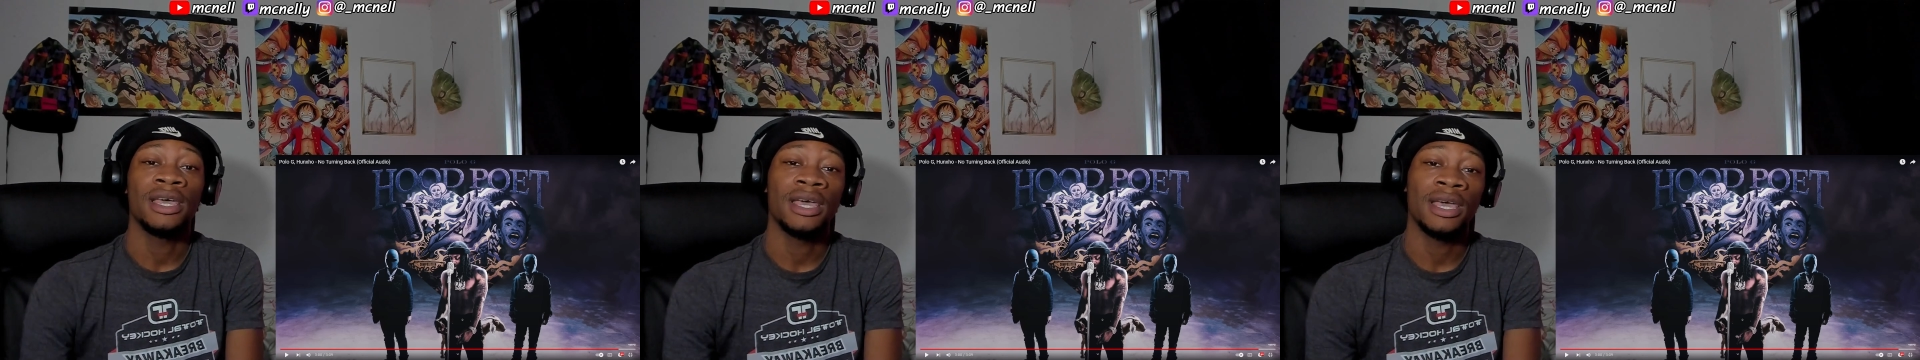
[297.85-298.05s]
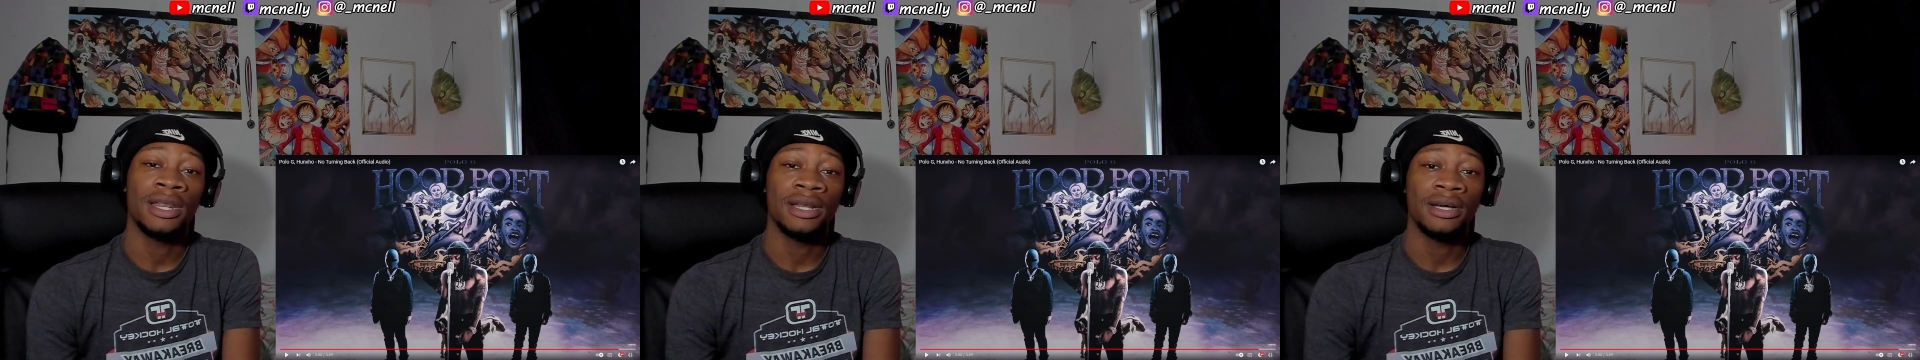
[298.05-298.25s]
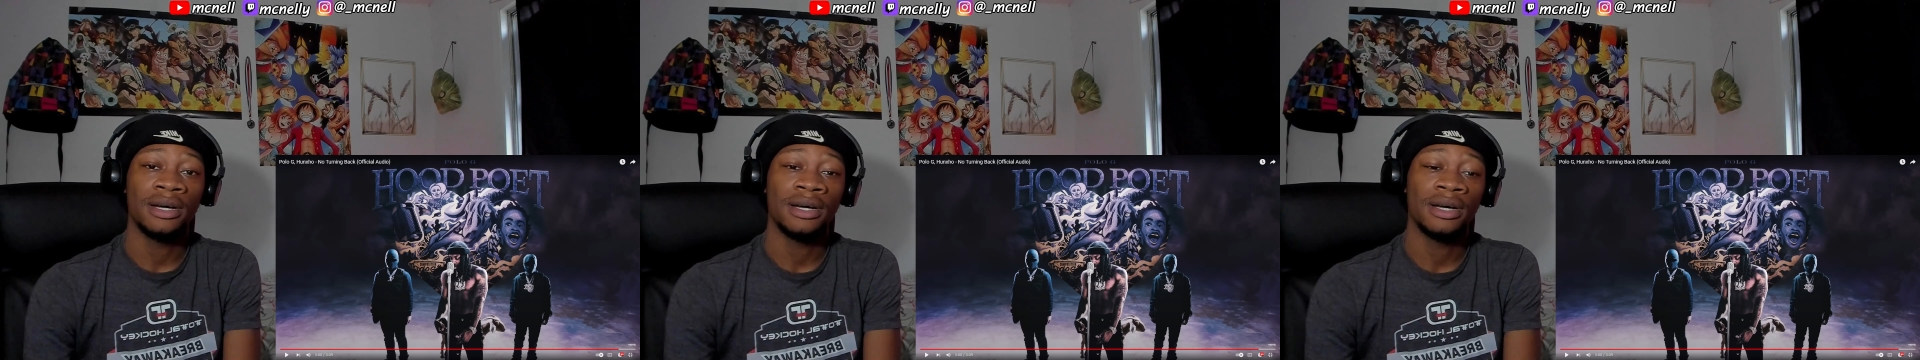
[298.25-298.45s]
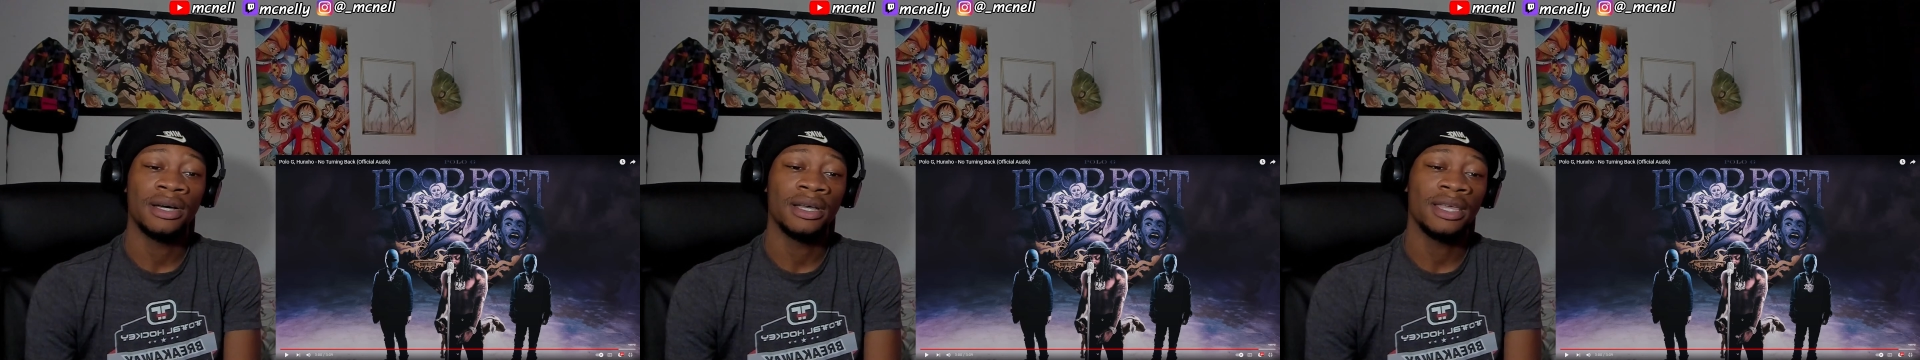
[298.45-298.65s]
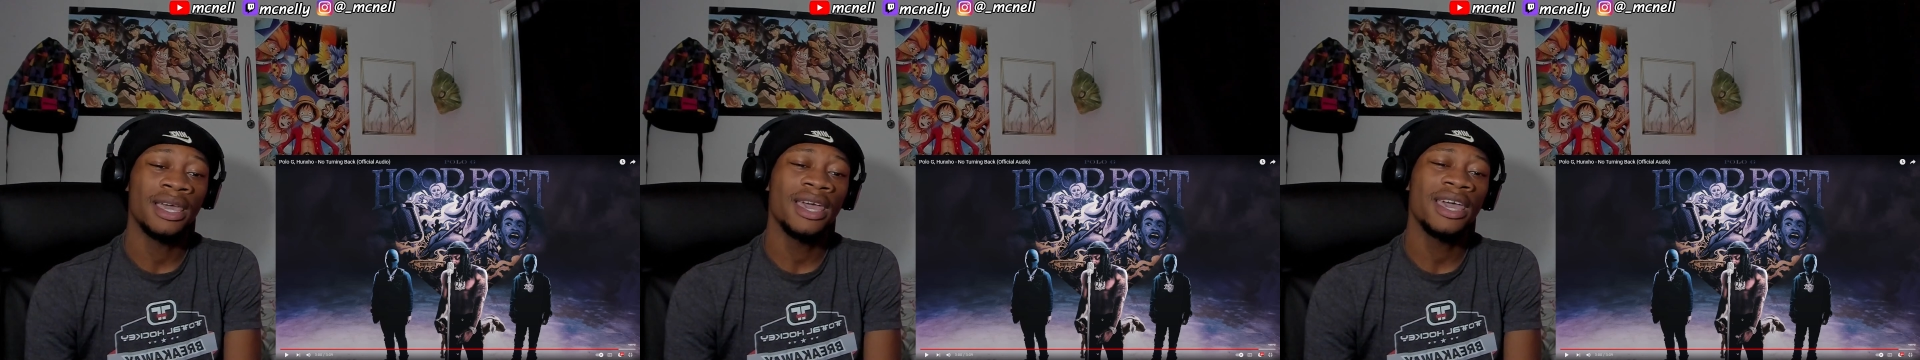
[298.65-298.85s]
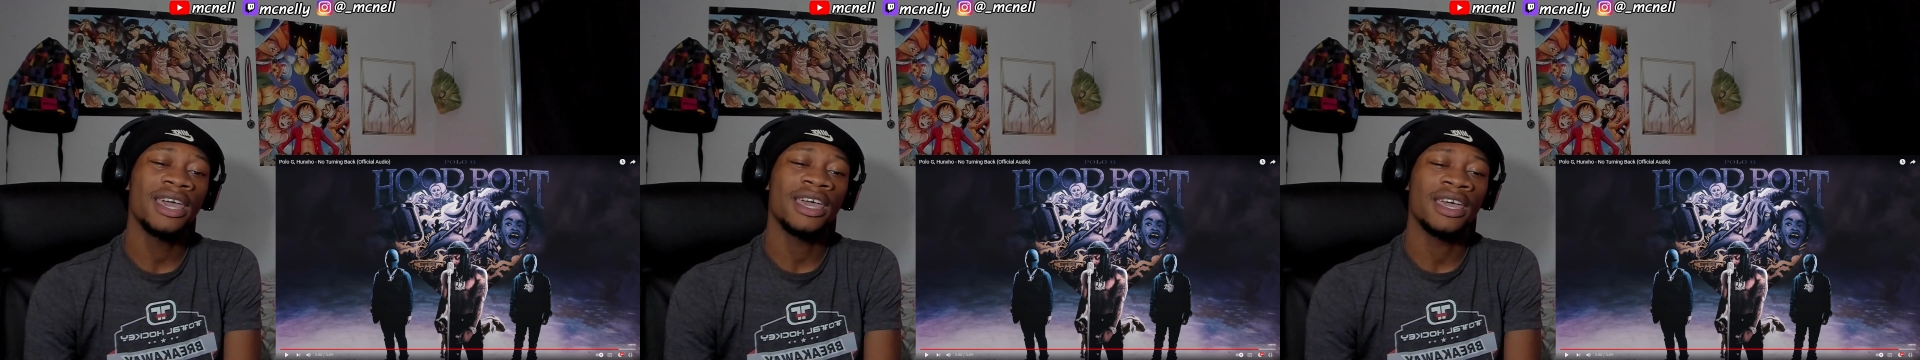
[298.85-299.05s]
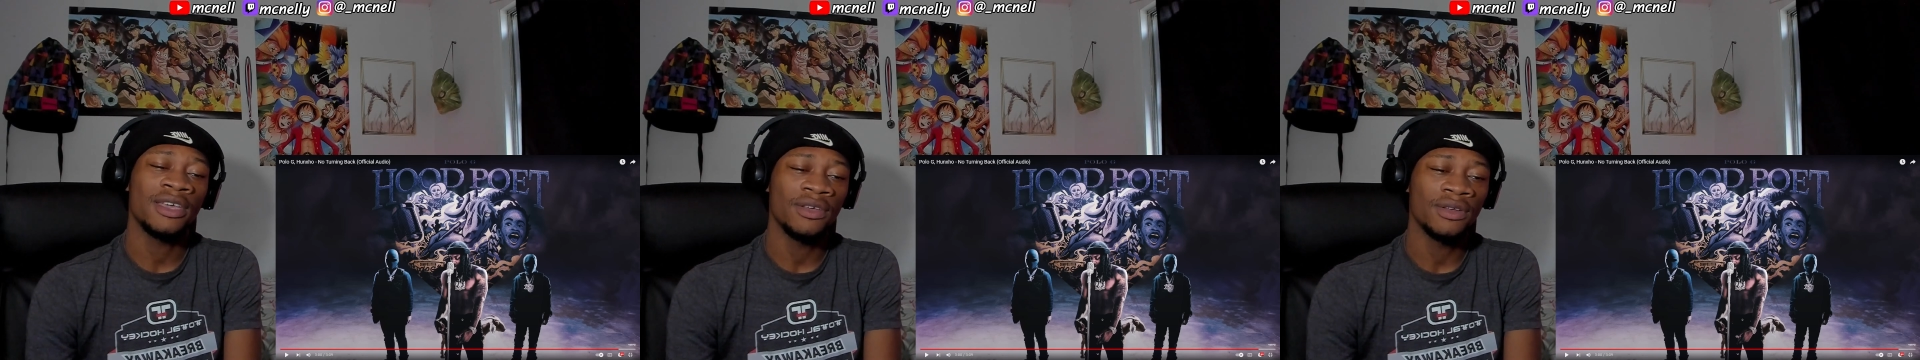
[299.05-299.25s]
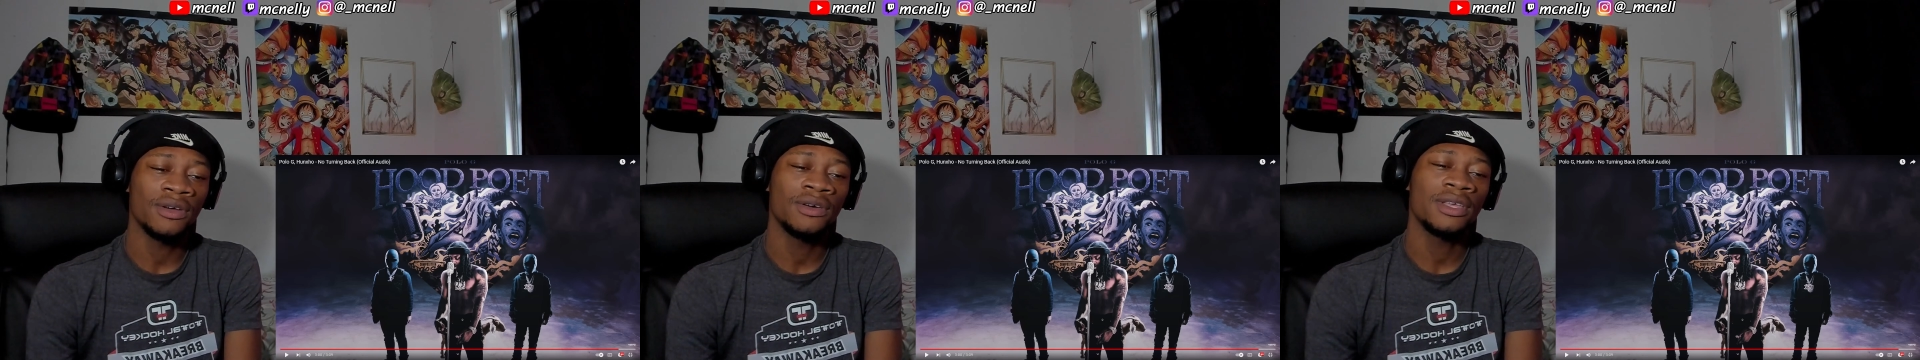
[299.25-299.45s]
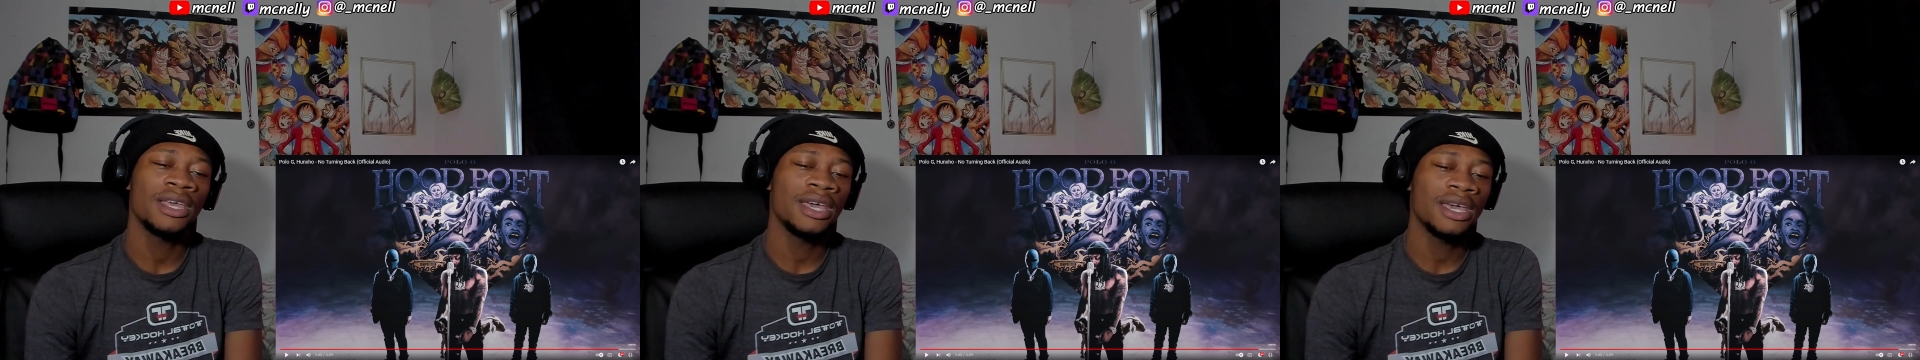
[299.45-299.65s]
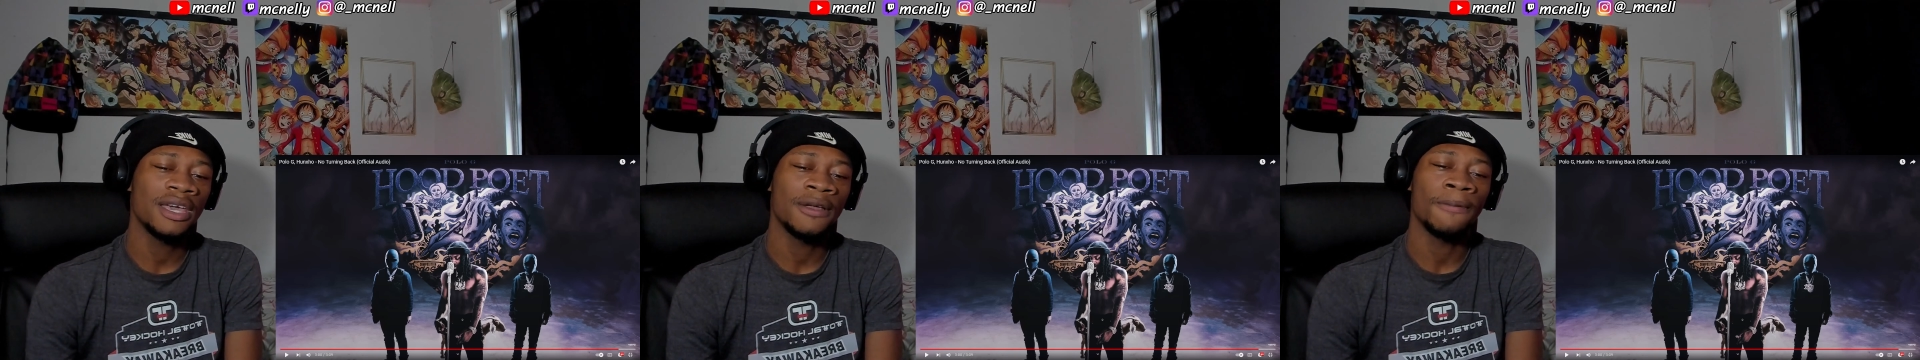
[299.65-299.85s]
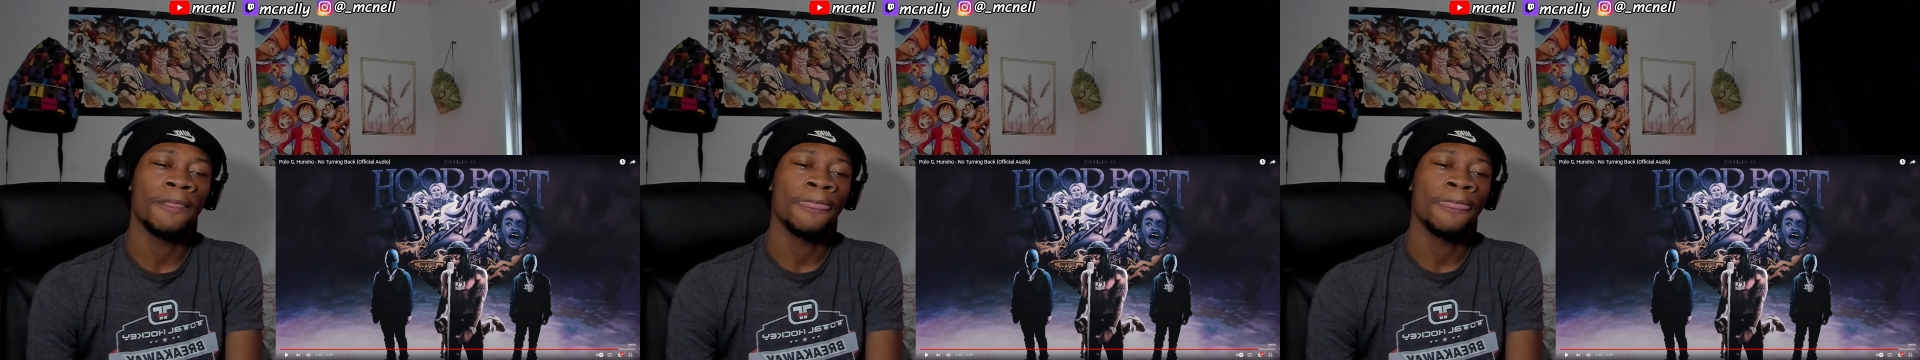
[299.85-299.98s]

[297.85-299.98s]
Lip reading: And yeah, you know, yeah.